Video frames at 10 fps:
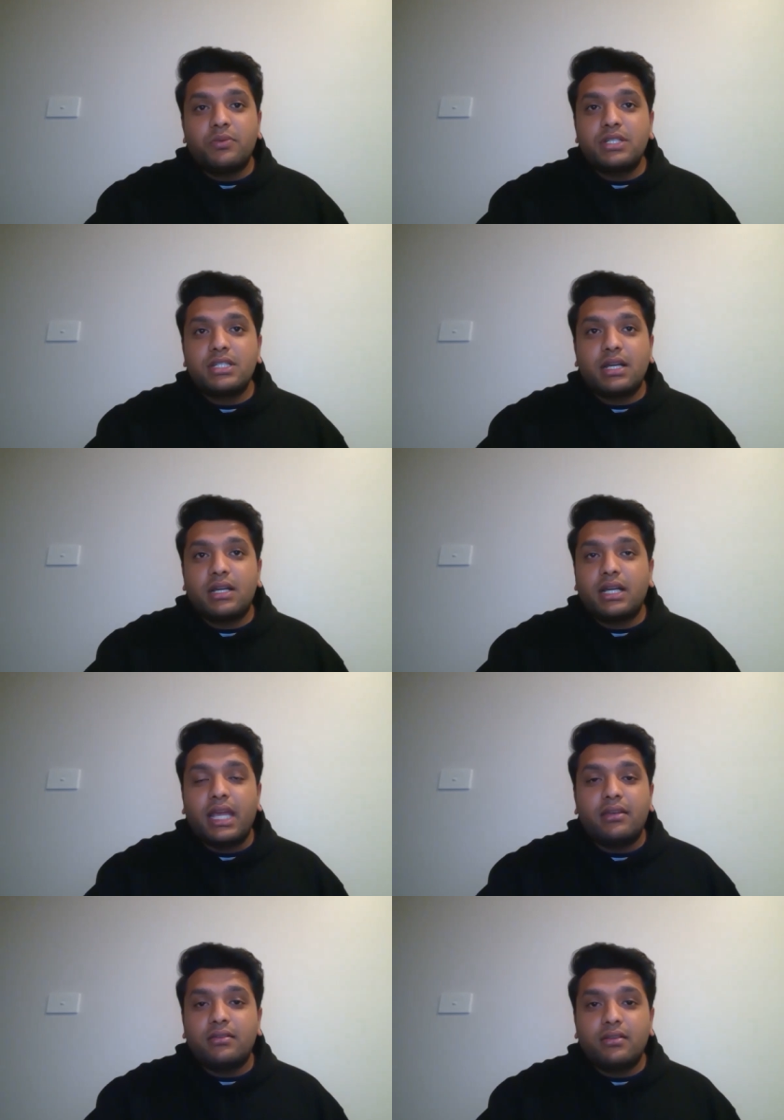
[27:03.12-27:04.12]
which is
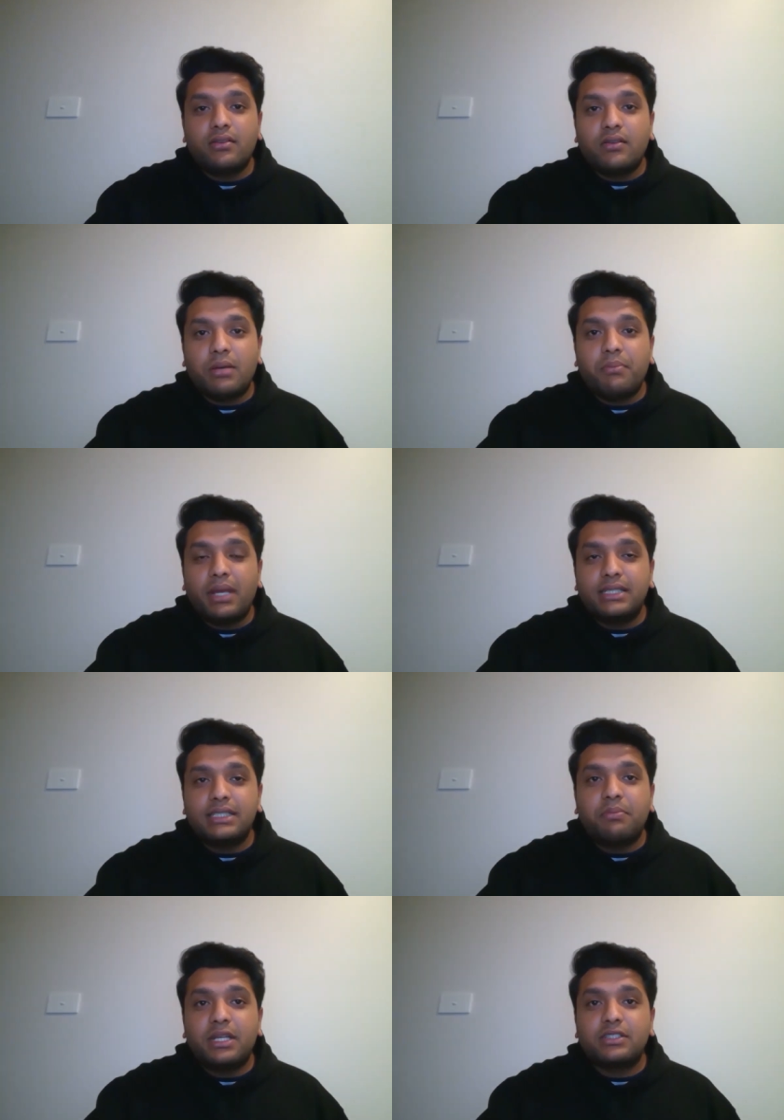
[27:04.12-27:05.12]
again you know
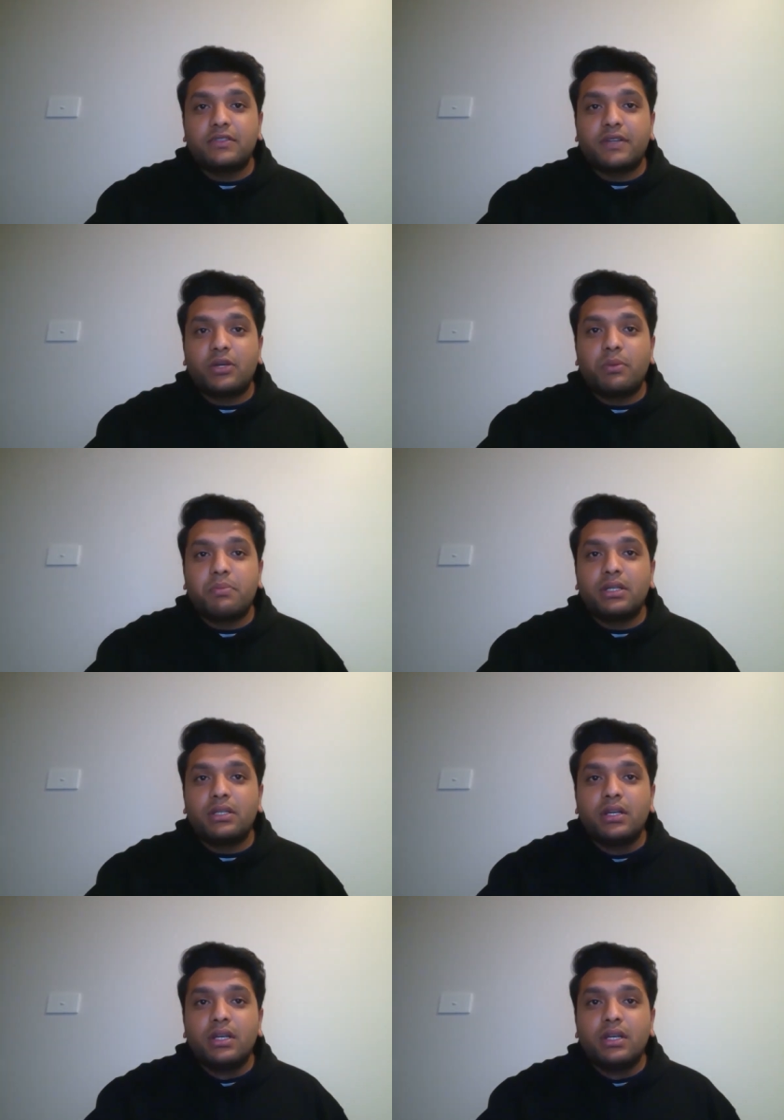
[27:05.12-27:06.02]
amazing piece of equipment